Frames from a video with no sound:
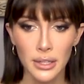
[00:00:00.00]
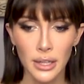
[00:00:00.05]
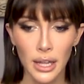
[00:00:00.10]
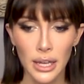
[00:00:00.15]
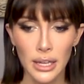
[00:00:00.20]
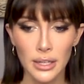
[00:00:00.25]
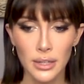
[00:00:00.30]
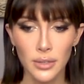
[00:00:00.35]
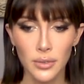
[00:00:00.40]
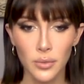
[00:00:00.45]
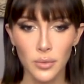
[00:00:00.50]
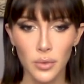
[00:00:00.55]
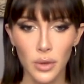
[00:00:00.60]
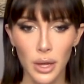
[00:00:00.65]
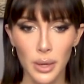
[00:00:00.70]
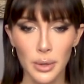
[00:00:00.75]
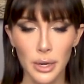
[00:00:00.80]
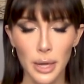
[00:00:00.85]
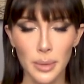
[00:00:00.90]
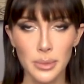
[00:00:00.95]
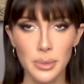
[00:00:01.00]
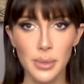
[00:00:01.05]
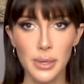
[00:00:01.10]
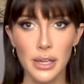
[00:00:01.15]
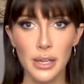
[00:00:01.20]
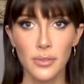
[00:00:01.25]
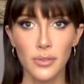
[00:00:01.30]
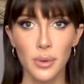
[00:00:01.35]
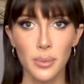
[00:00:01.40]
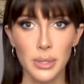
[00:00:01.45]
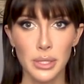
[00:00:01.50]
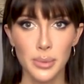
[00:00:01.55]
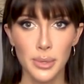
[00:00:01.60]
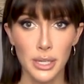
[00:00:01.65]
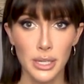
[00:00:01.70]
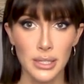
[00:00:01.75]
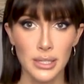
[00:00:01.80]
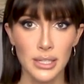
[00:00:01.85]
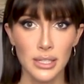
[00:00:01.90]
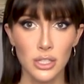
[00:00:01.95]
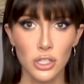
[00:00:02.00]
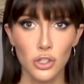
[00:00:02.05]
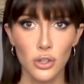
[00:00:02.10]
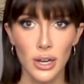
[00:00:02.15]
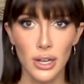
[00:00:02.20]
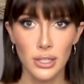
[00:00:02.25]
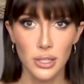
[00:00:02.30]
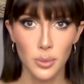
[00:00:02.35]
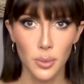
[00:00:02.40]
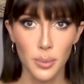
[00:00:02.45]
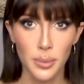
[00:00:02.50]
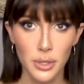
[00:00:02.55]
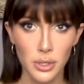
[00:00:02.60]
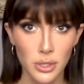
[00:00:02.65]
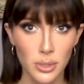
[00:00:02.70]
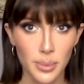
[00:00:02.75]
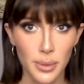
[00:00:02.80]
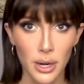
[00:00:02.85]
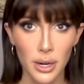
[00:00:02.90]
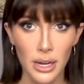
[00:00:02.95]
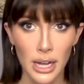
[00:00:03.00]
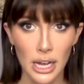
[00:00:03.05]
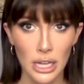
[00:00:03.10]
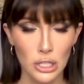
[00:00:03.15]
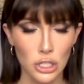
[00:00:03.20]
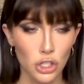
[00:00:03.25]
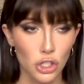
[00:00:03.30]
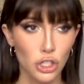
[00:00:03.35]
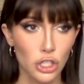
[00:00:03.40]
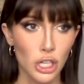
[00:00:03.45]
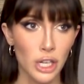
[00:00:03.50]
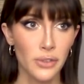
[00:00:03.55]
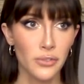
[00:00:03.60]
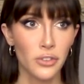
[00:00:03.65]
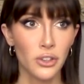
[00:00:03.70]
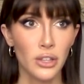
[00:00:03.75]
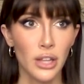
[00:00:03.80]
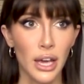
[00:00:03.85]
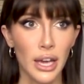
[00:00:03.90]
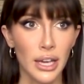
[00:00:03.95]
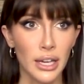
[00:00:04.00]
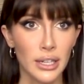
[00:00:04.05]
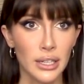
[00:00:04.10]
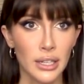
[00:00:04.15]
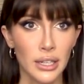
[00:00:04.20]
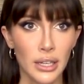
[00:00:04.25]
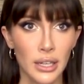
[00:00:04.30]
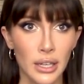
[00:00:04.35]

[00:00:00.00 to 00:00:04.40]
like and I'm speaking from experience as a trans woman who's been on estrogen for like